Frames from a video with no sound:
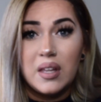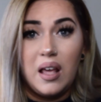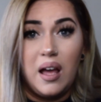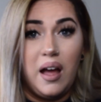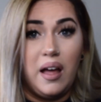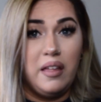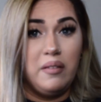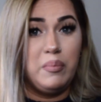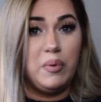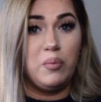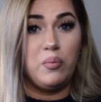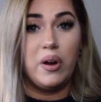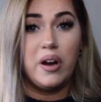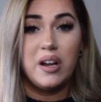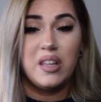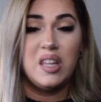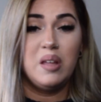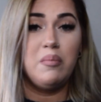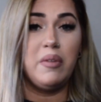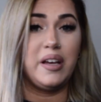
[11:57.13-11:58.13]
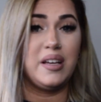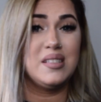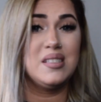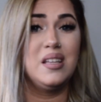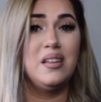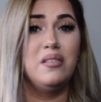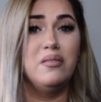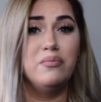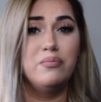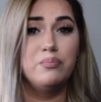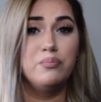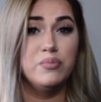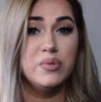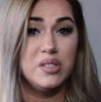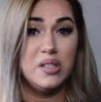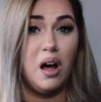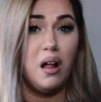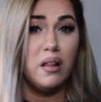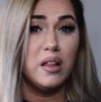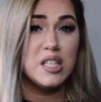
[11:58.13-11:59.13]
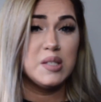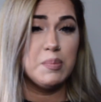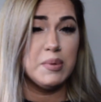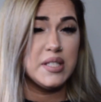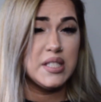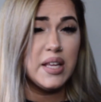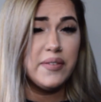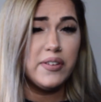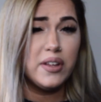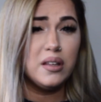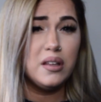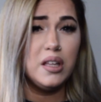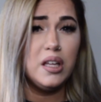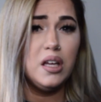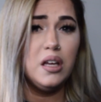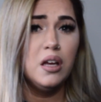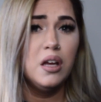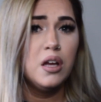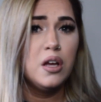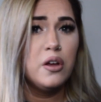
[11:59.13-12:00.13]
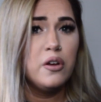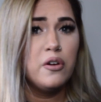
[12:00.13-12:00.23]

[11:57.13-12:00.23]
I've been wearing them, like I said, Zala specifically,